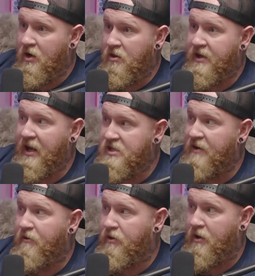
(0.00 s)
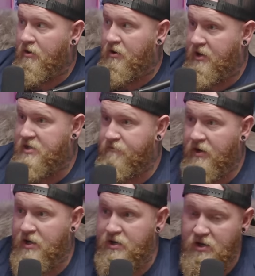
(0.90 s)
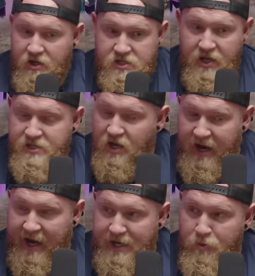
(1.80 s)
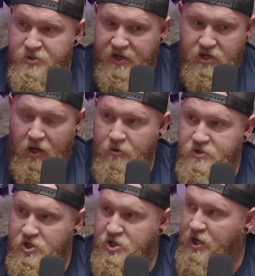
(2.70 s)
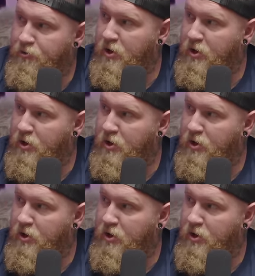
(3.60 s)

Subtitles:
Like, he has everything on it. It's fucking nuts. He's got animals like goats and shit